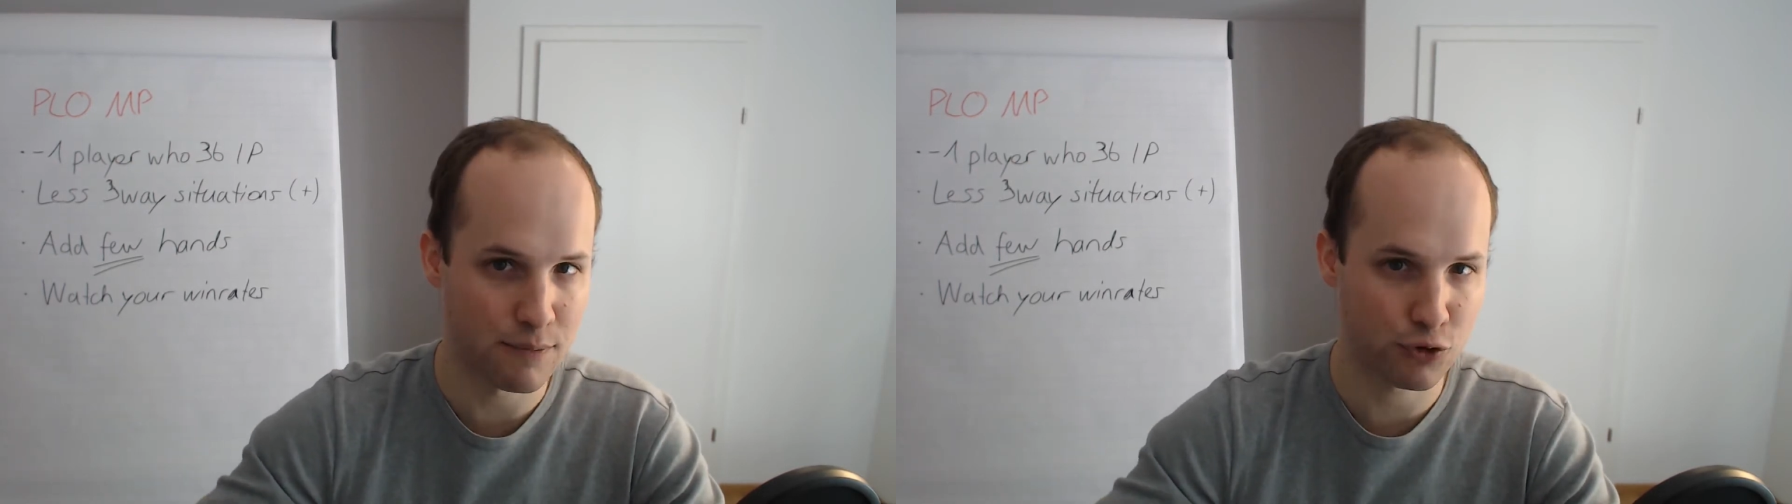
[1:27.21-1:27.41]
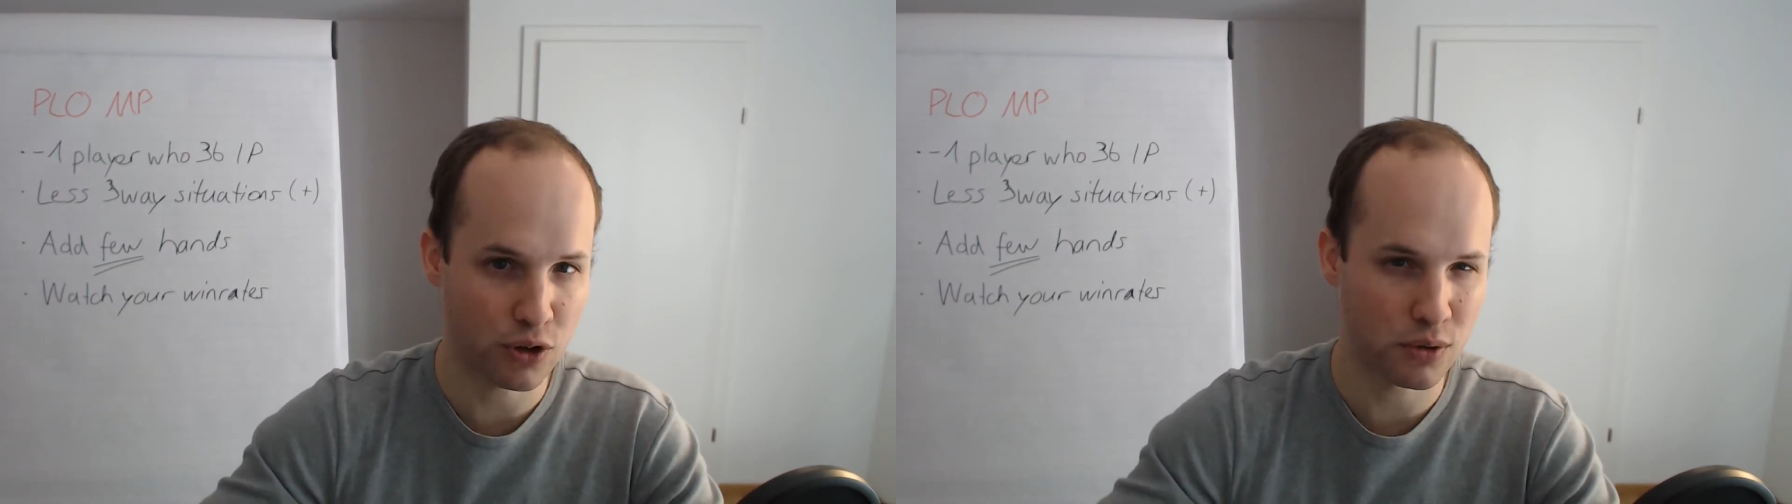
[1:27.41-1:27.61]

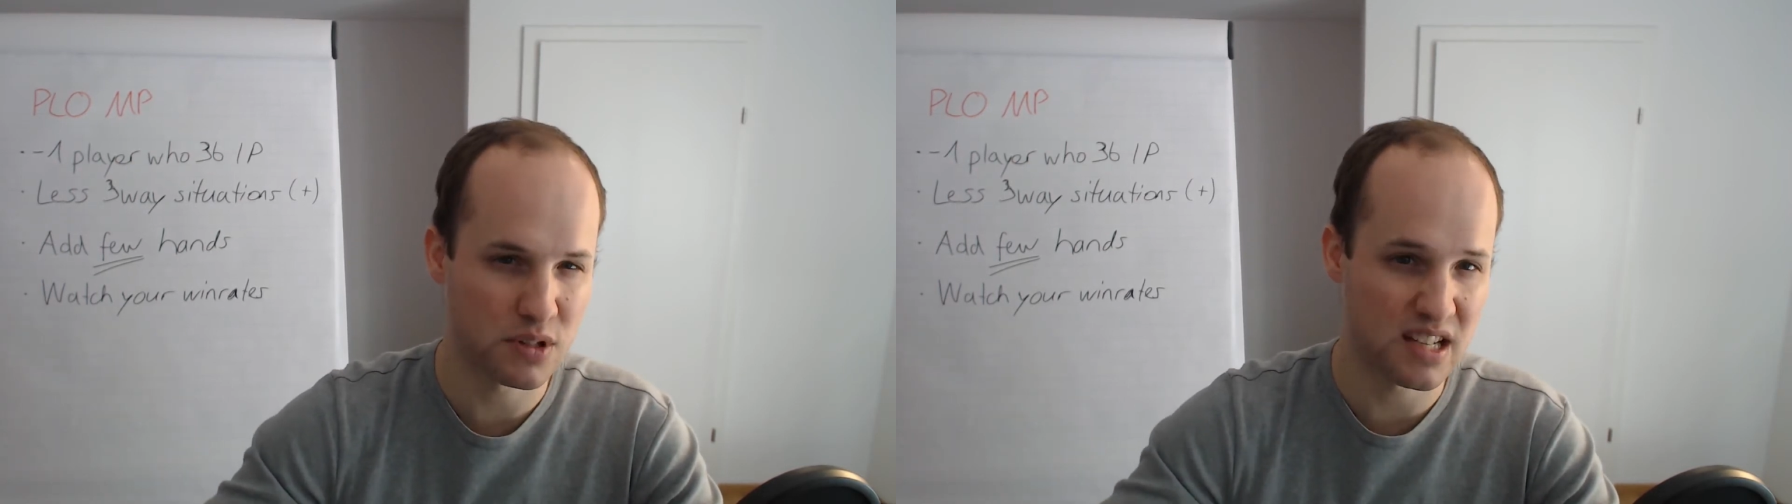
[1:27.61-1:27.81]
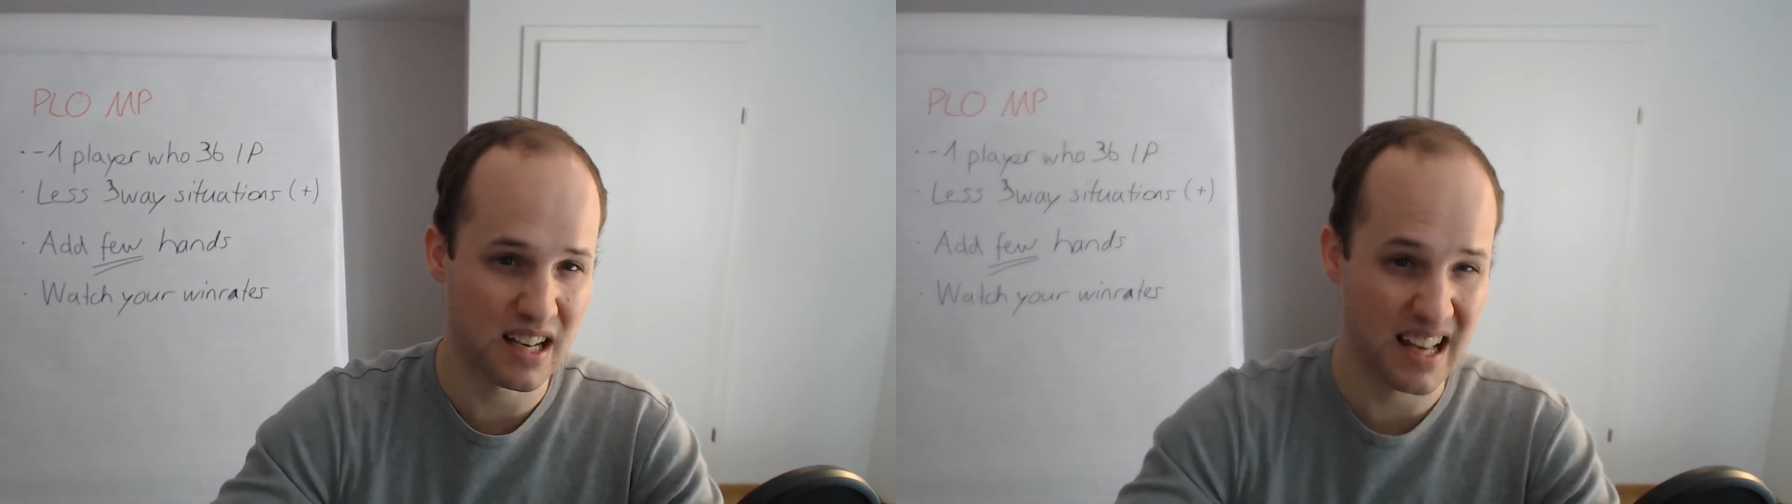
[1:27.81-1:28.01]

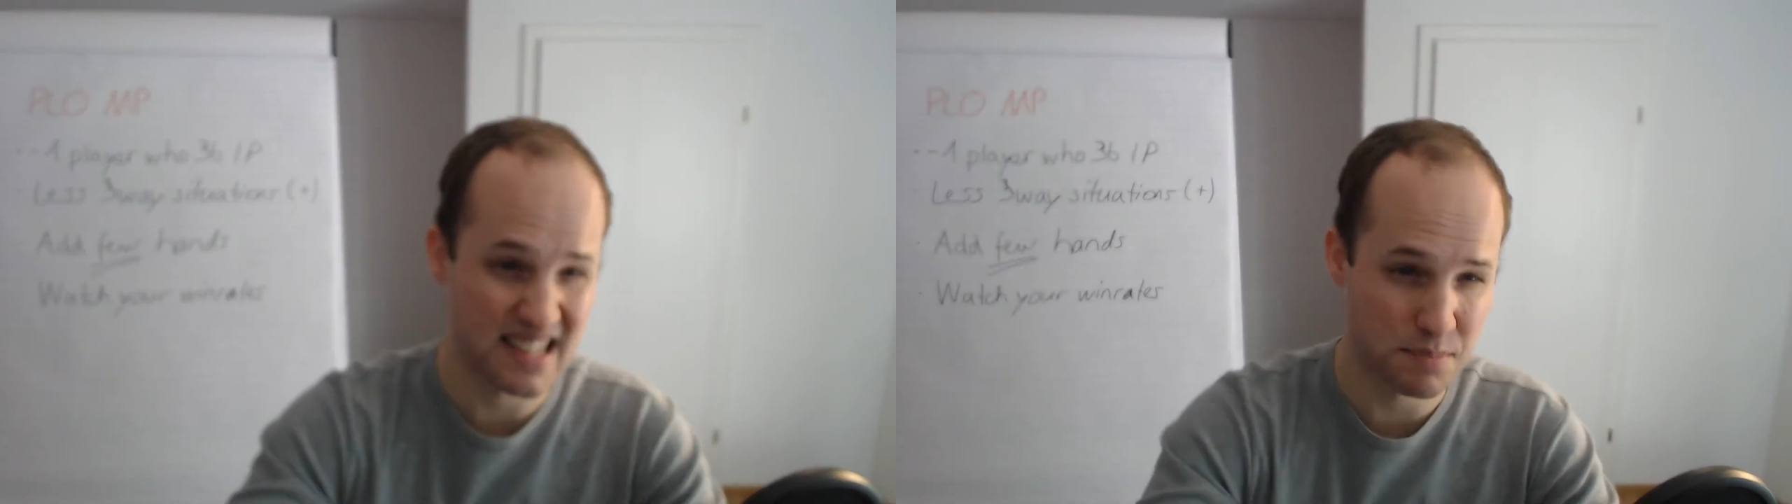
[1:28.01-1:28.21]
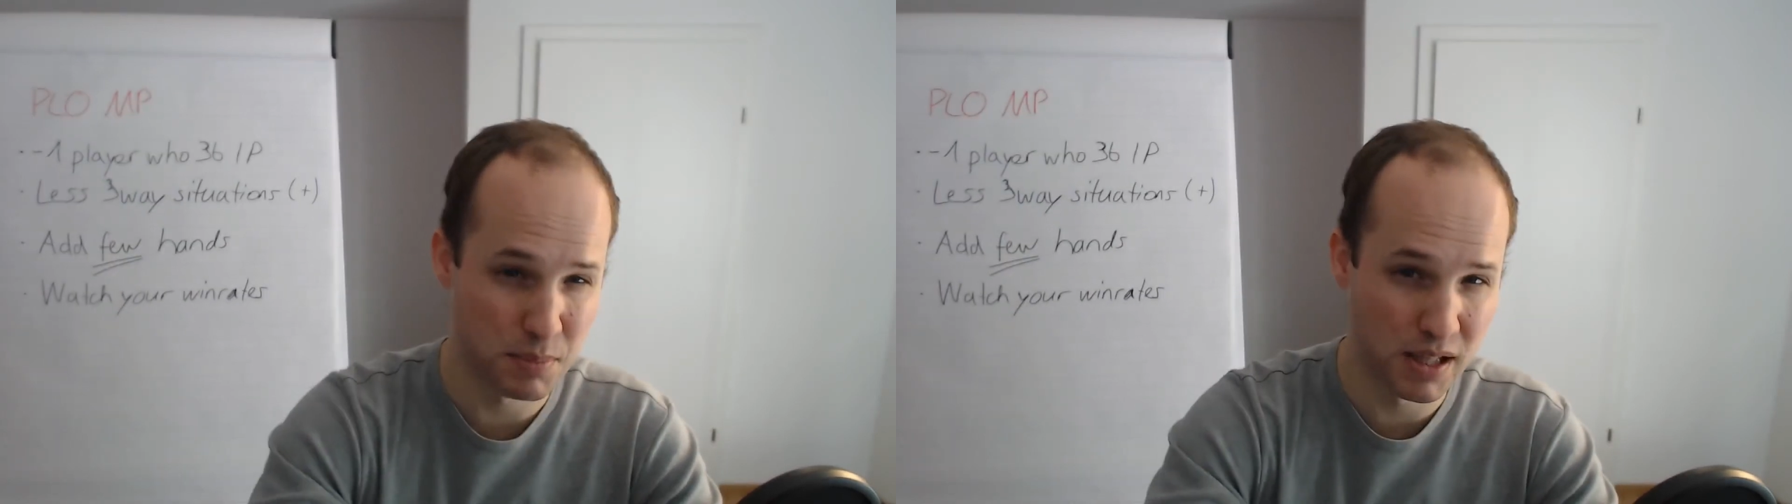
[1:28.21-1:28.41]
frequency
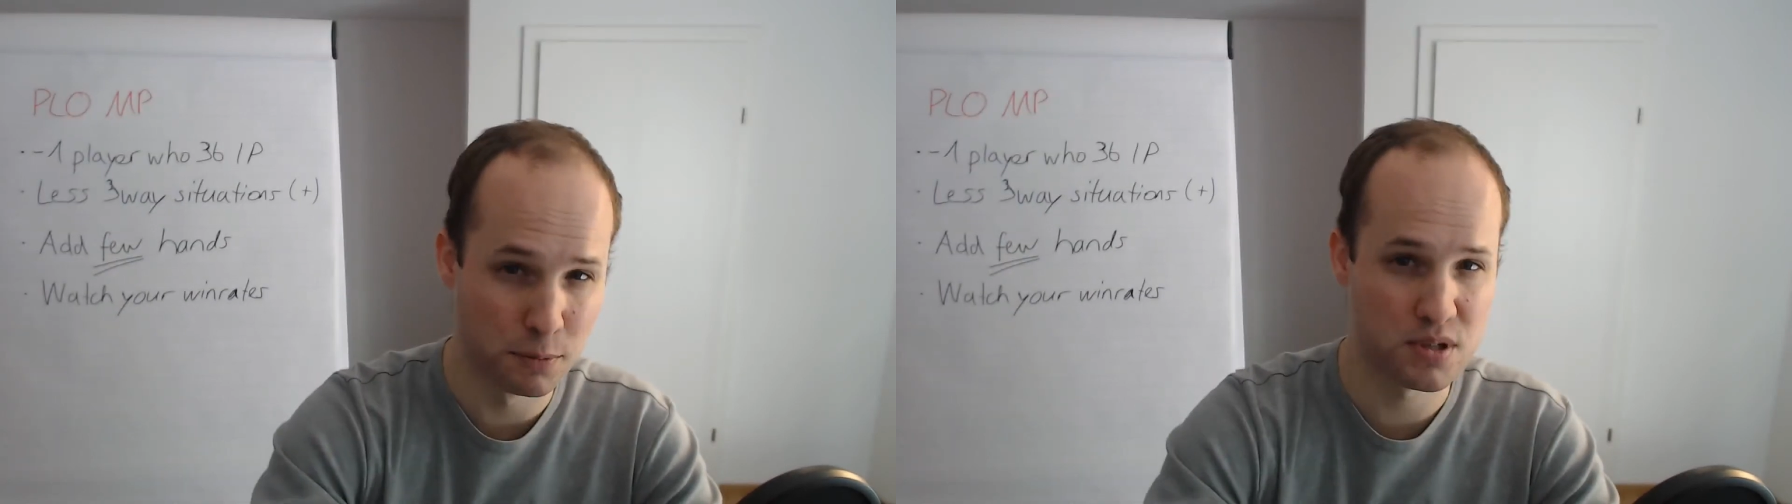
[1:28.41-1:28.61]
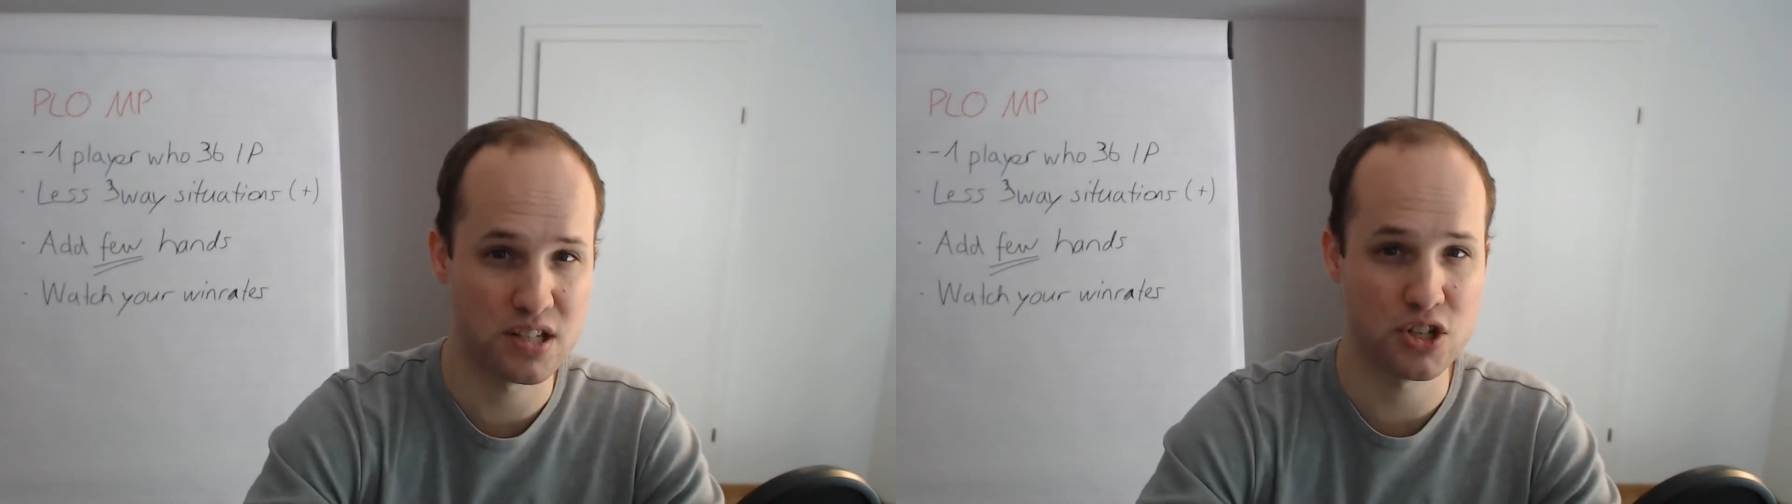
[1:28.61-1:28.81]
against middle
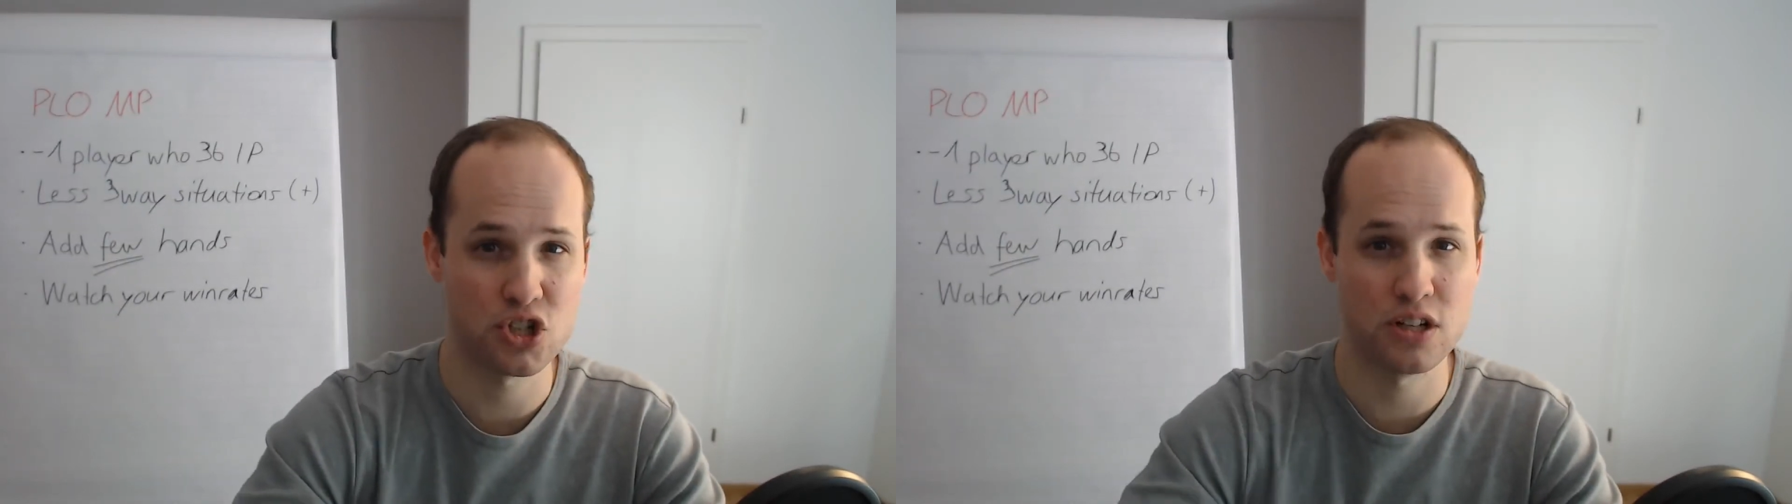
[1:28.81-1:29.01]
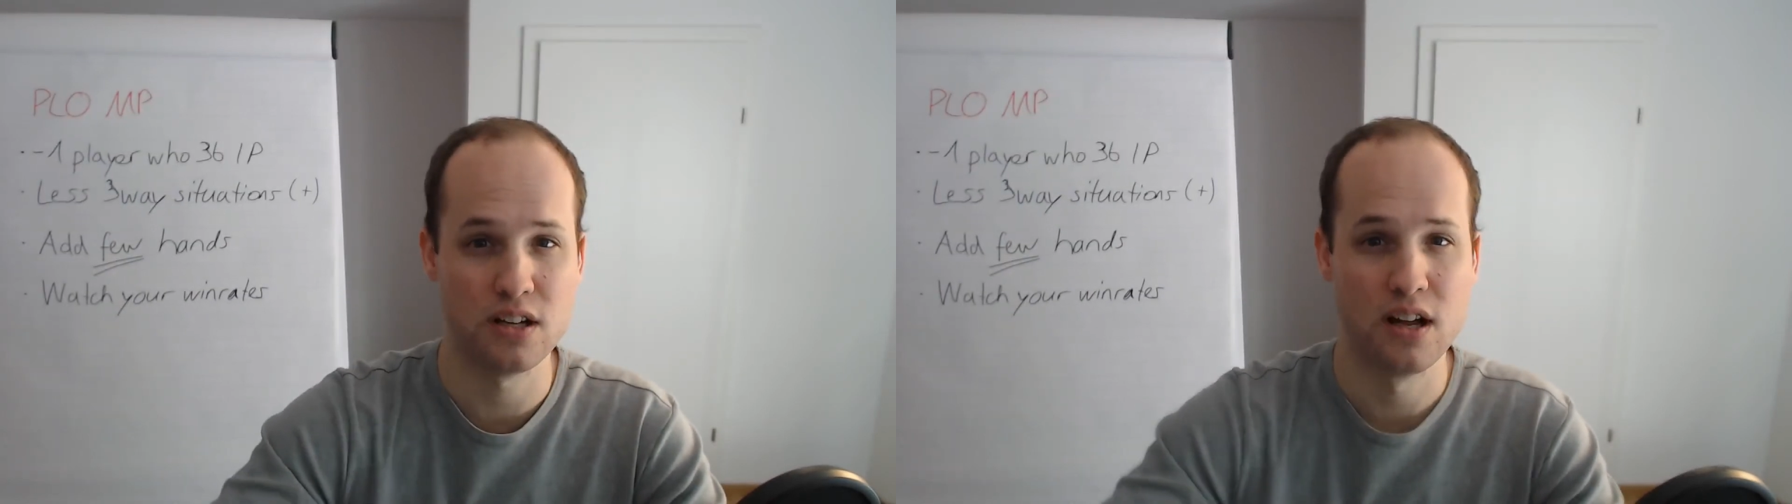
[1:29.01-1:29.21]
position